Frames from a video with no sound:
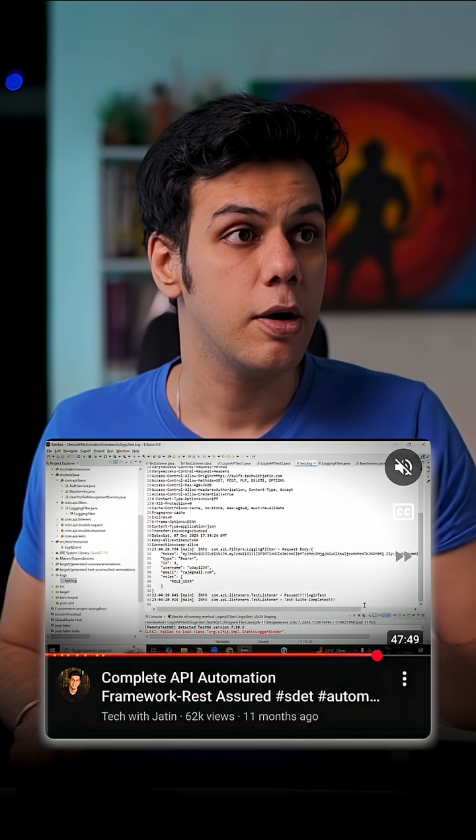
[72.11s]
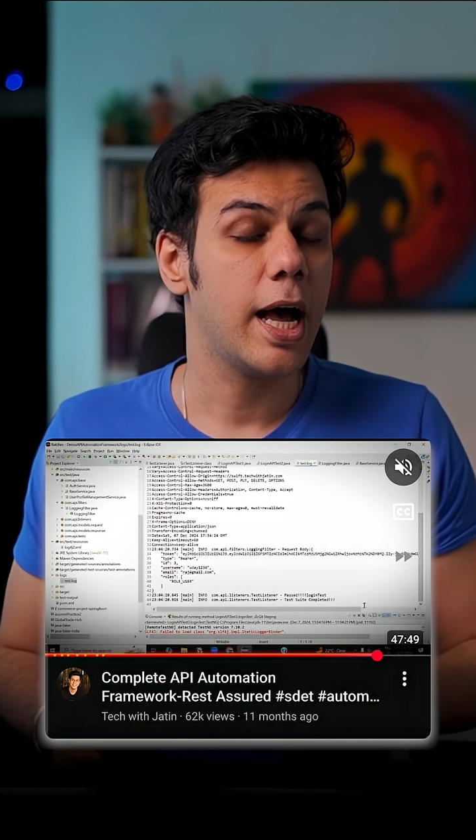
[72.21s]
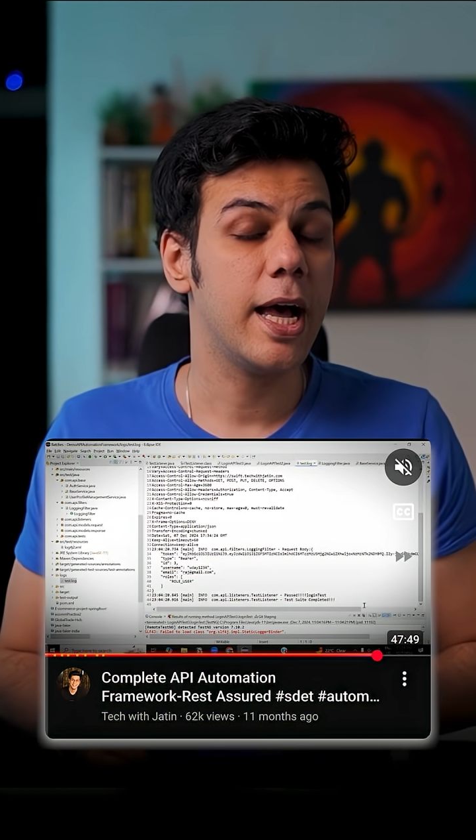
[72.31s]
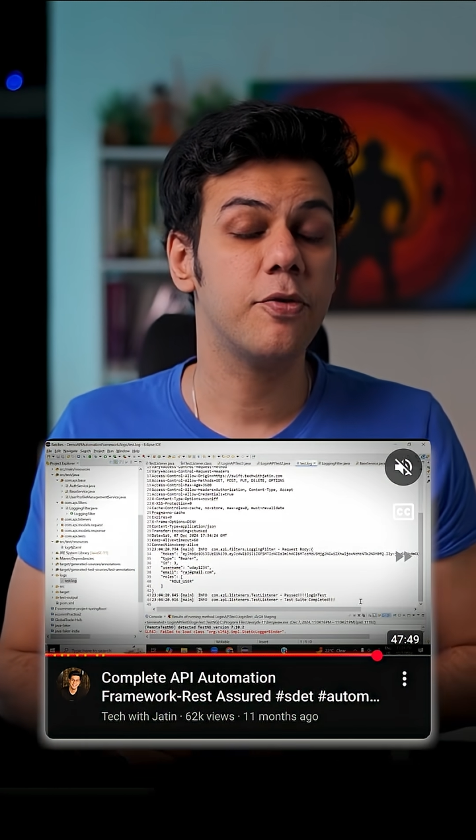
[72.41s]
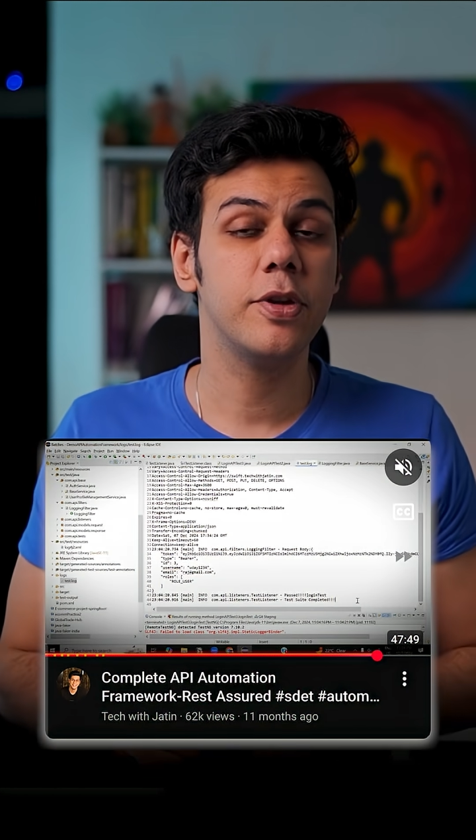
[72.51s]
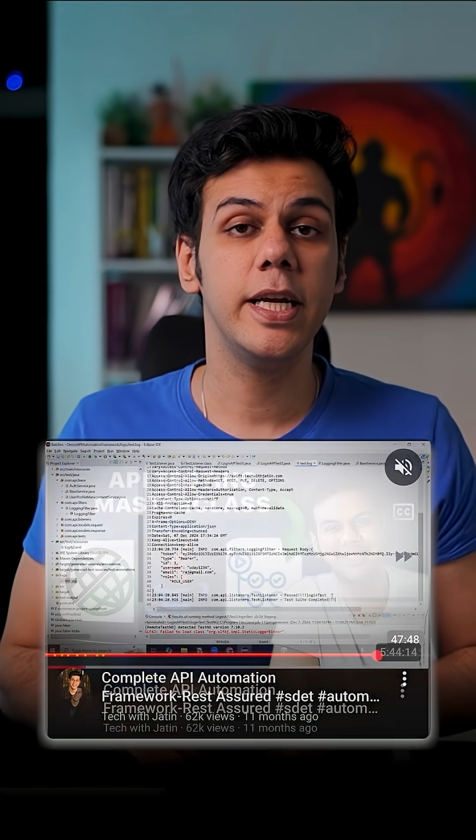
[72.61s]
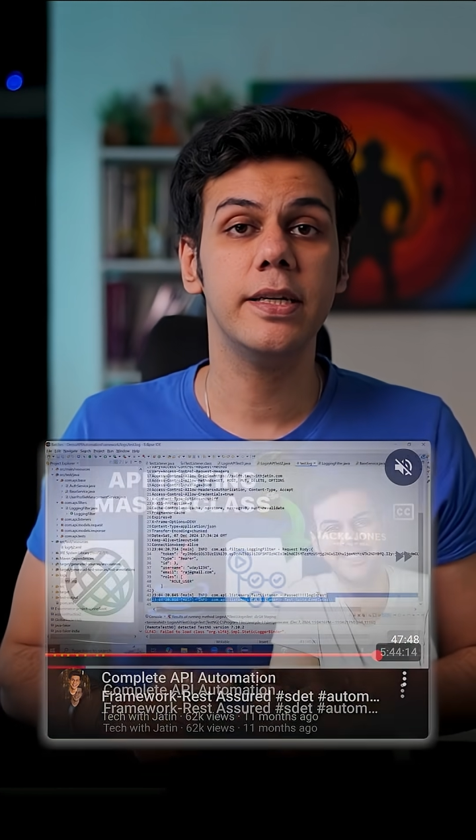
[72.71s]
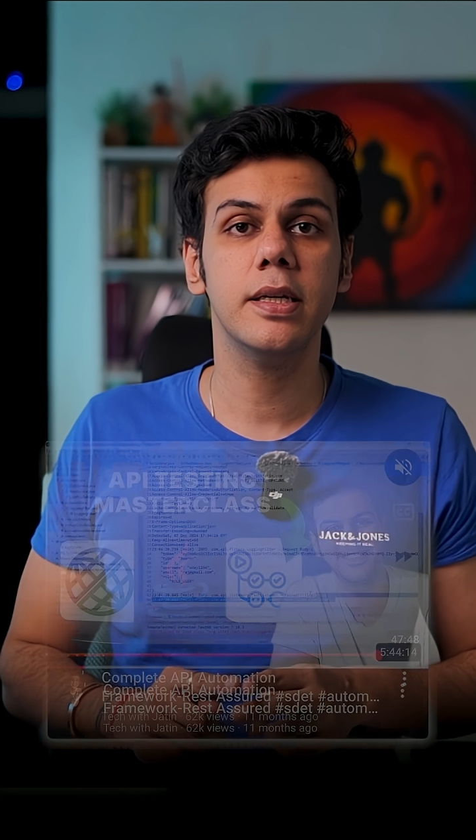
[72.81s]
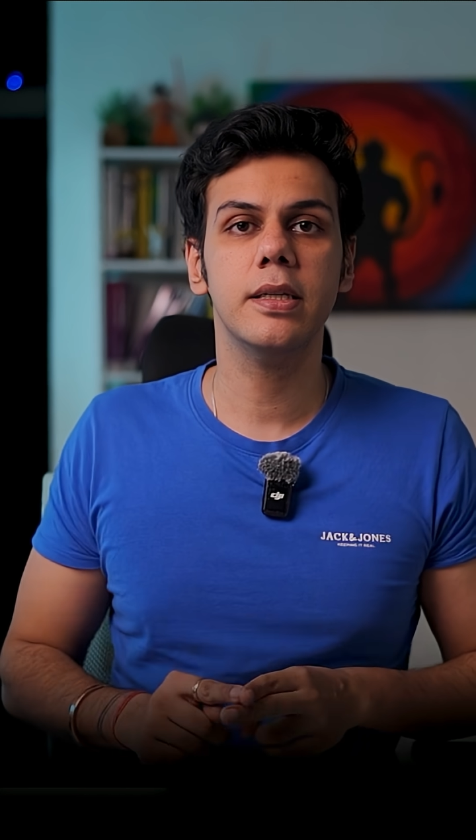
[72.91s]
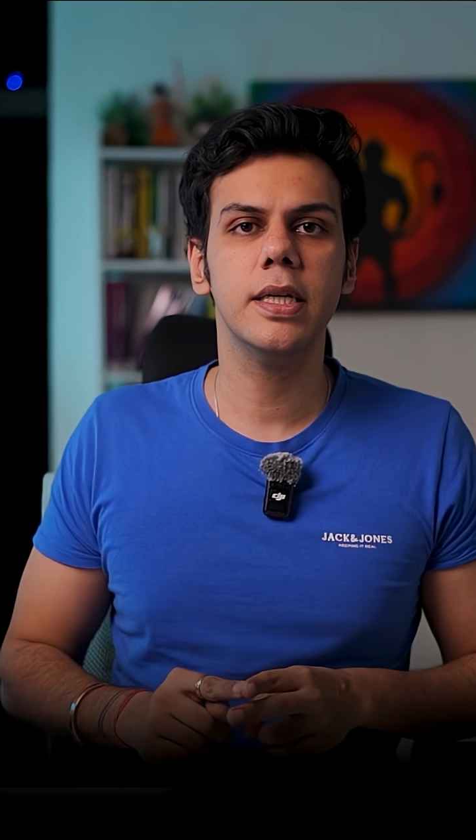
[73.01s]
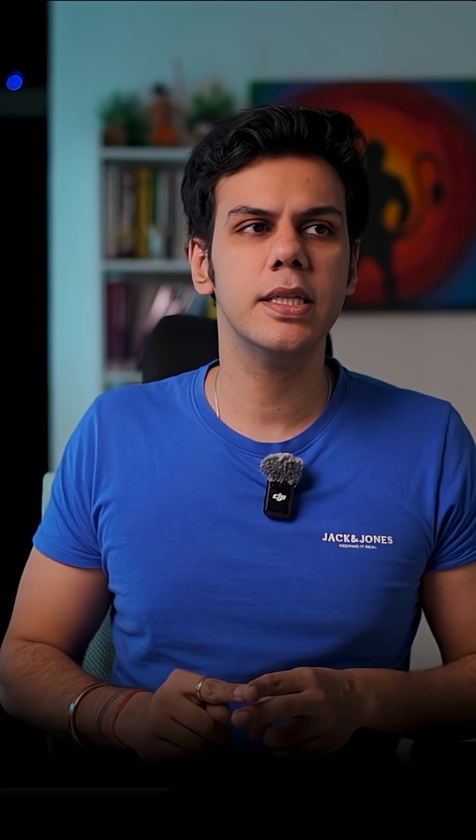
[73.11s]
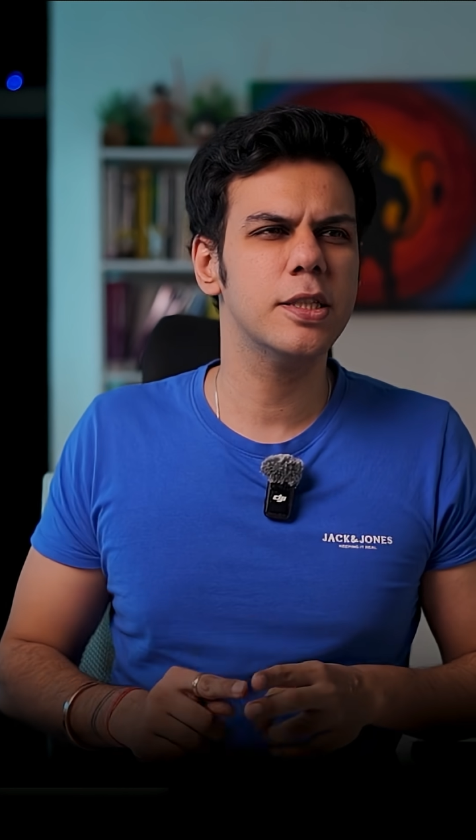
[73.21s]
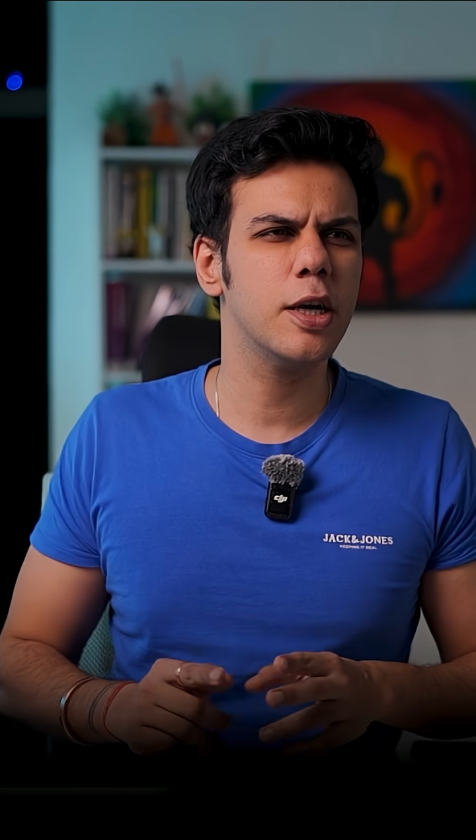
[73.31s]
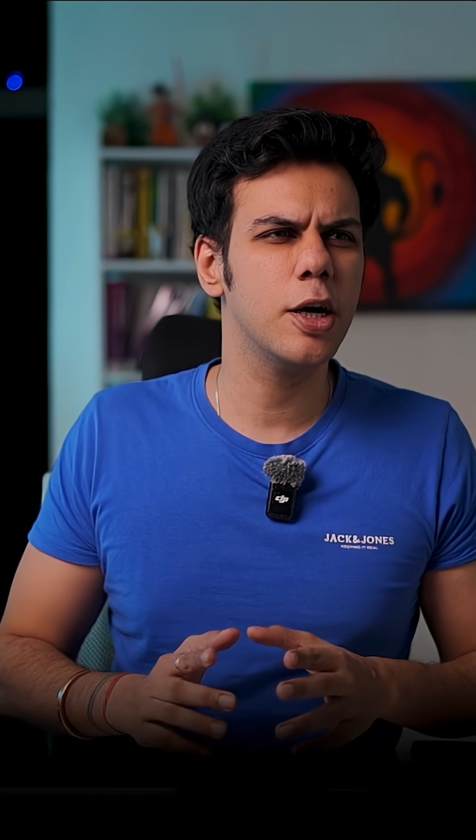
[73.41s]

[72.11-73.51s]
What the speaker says: I have created this